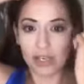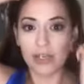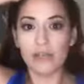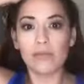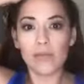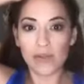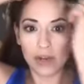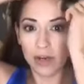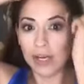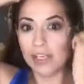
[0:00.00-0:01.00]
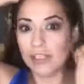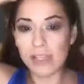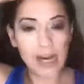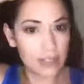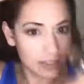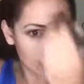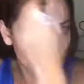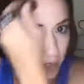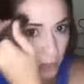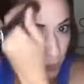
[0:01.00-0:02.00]
like the exact
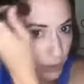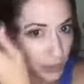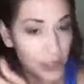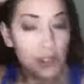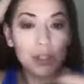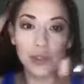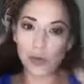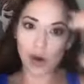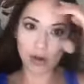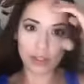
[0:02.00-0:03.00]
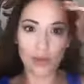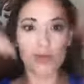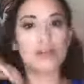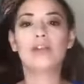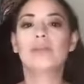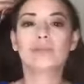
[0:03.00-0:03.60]
line where you contoured.